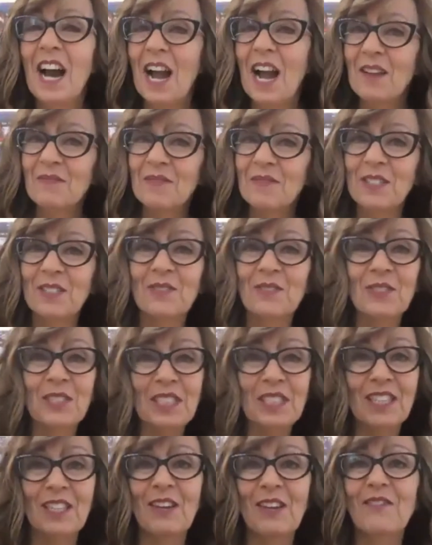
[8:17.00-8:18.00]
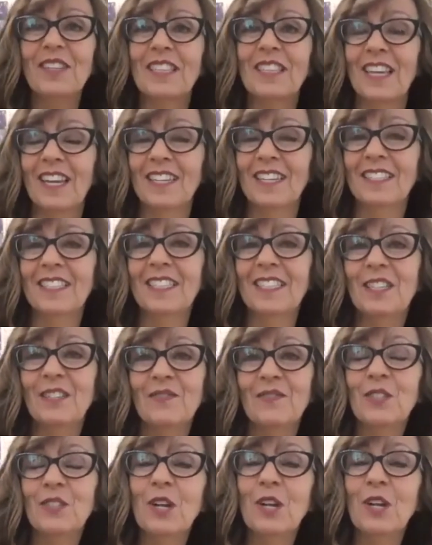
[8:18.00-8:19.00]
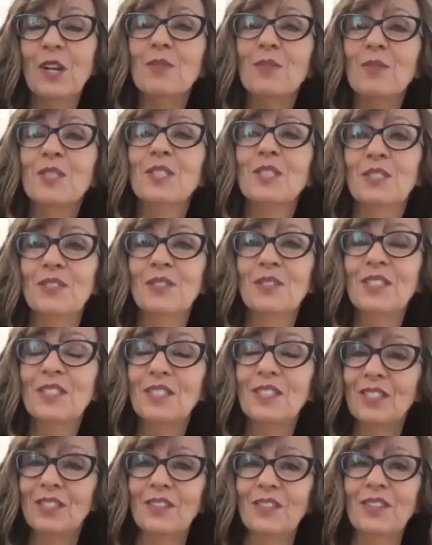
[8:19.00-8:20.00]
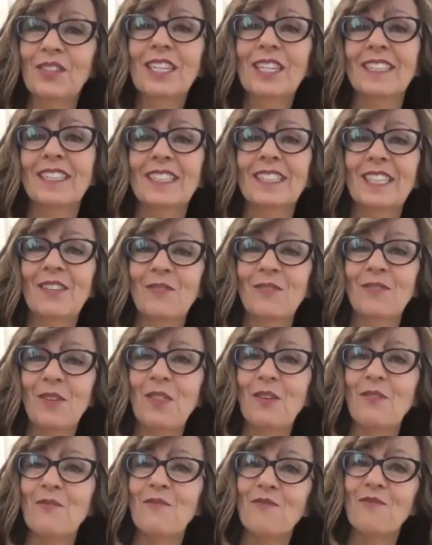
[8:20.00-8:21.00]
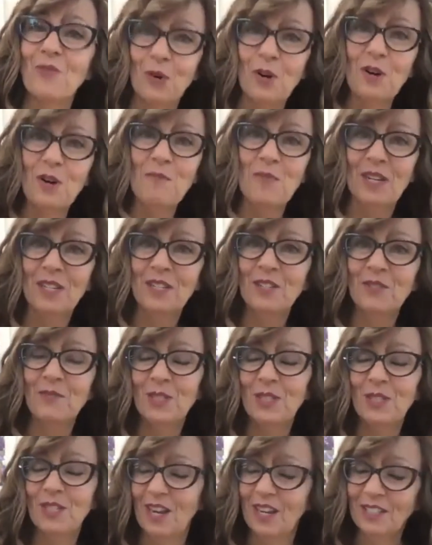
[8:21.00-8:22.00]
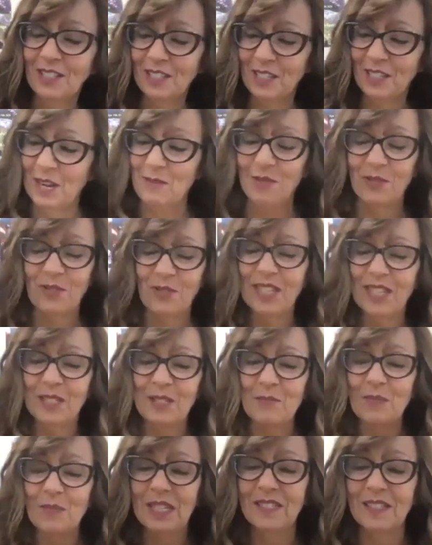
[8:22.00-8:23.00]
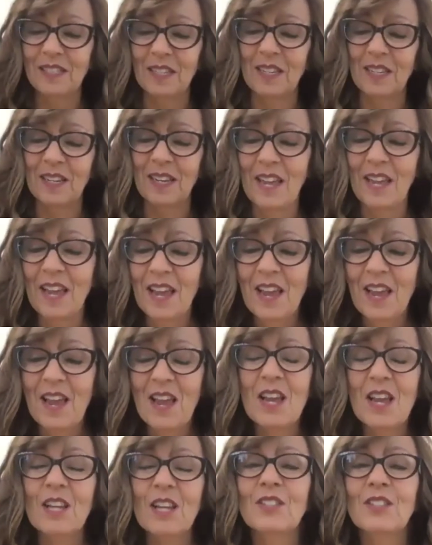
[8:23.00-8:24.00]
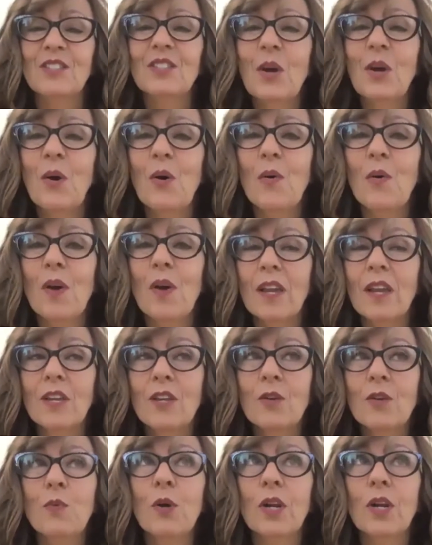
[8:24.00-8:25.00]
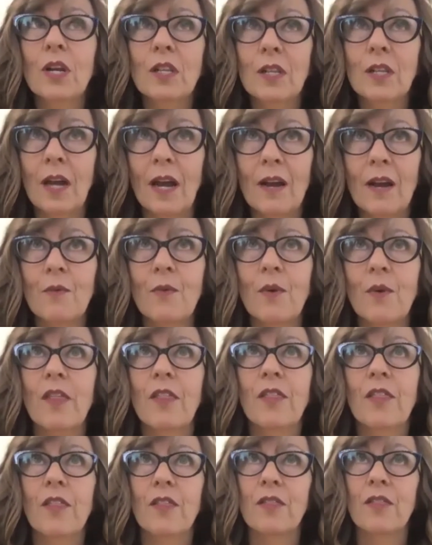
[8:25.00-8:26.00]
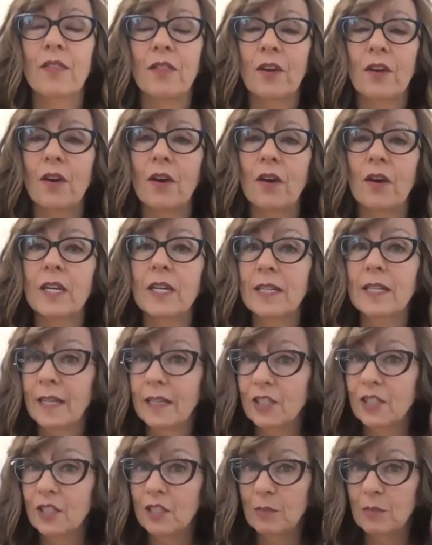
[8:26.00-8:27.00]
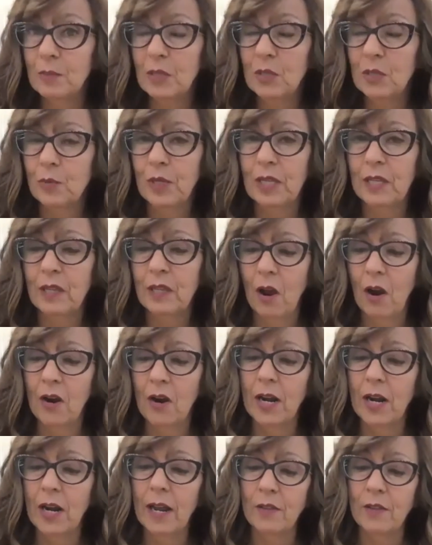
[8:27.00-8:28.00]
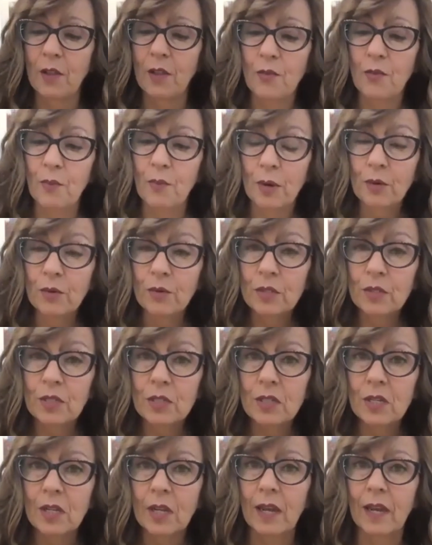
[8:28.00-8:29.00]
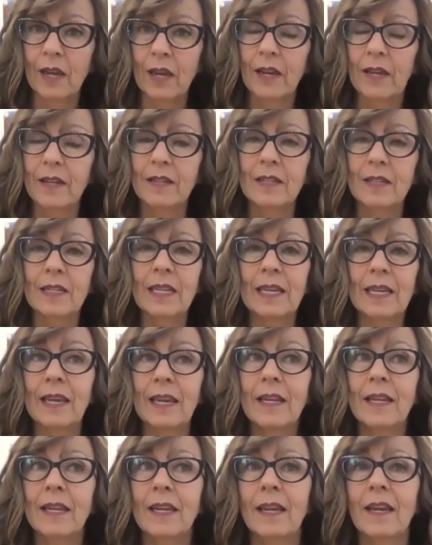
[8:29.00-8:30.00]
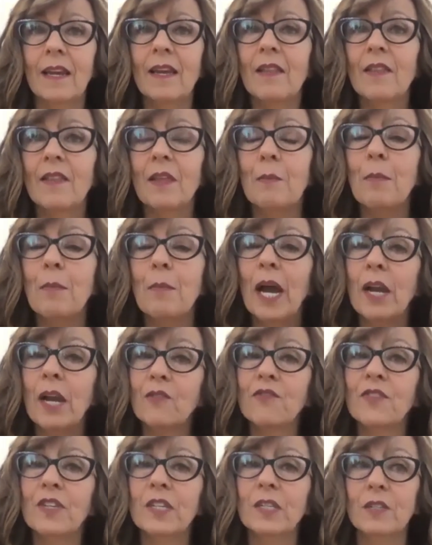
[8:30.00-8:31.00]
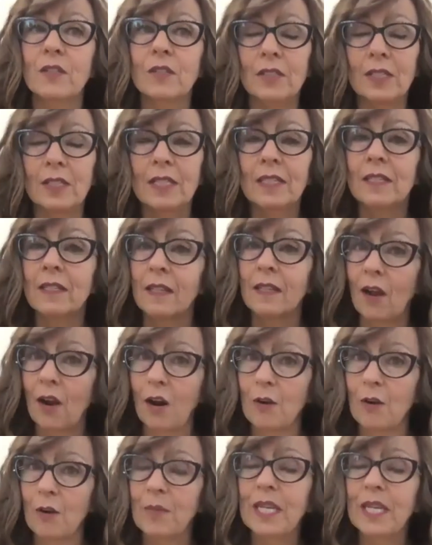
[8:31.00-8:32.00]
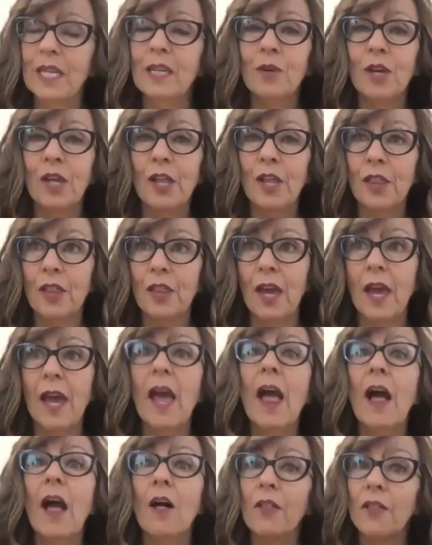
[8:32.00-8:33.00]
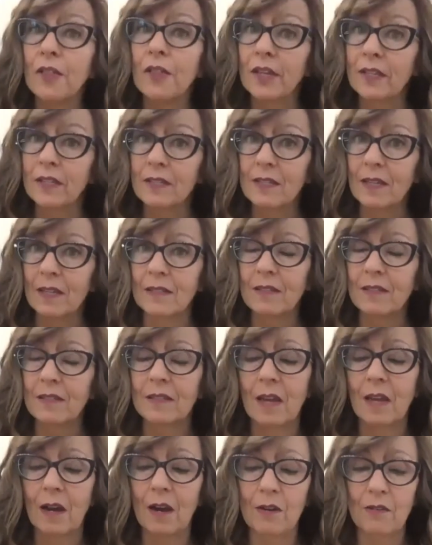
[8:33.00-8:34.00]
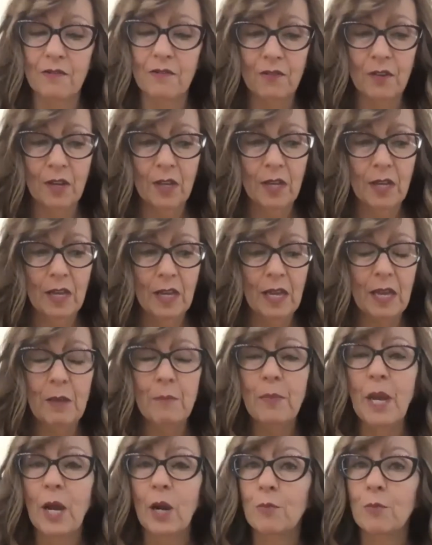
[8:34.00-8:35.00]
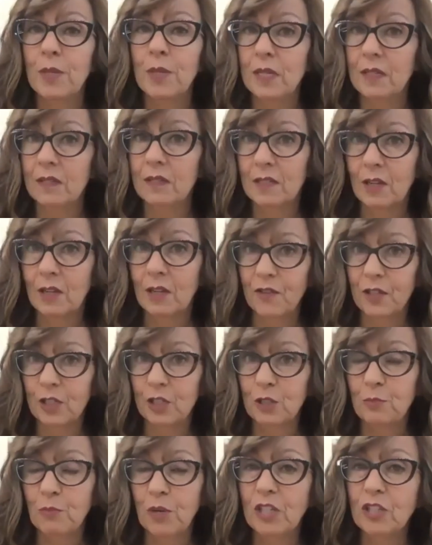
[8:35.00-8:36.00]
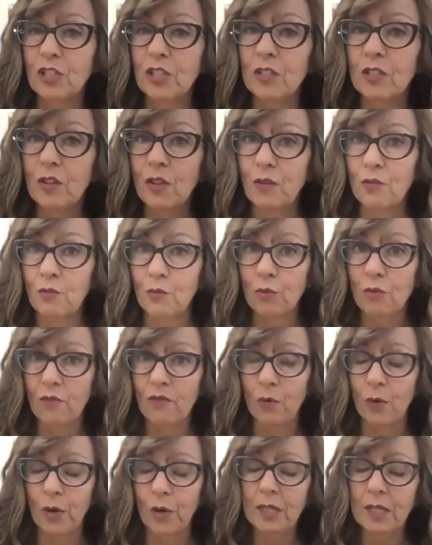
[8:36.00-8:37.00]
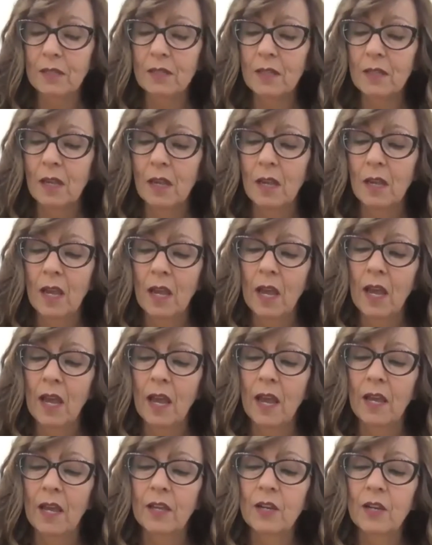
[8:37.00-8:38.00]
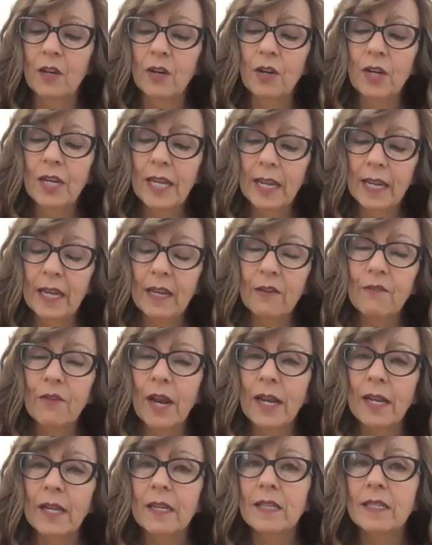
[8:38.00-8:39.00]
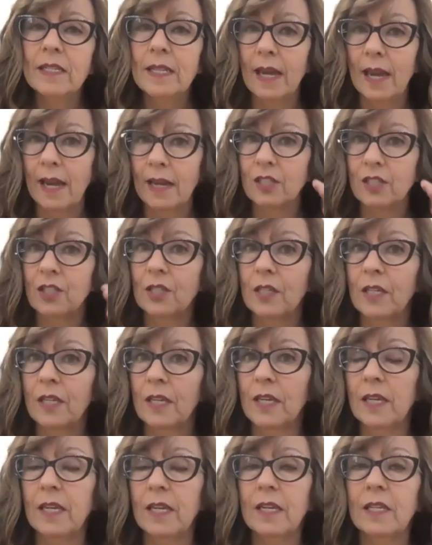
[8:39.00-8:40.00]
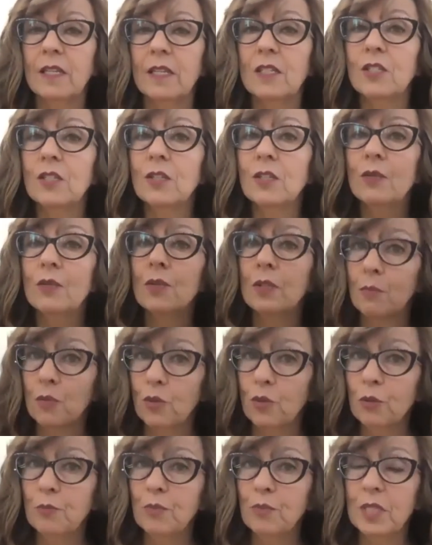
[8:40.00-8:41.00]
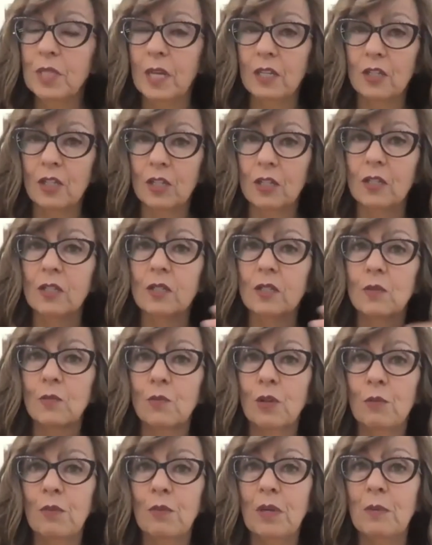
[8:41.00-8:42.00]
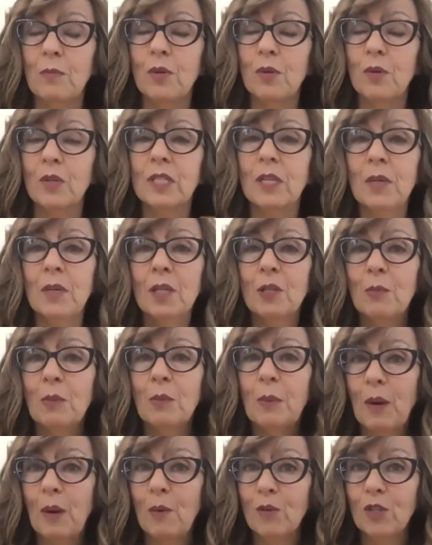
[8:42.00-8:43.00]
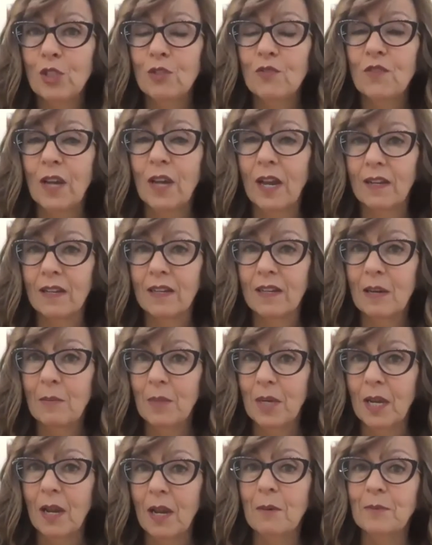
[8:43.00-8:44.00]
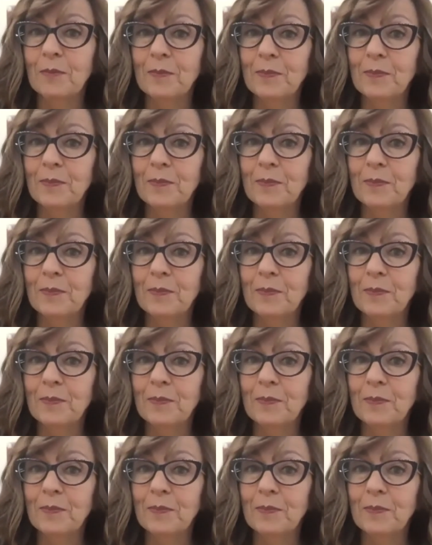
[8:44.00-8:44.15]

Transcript: I'm still really loving the idea of you're able to do this surrogately with a form on your massage table. That's amazing. So you work a lot with the connections between the heart and the throat and getting the biofield in a harmony with a healthy sense of empowerment and self-expression through the voice you're getting ready to actually do some group sessions with people. Tell me a little bit about what you've got coming up.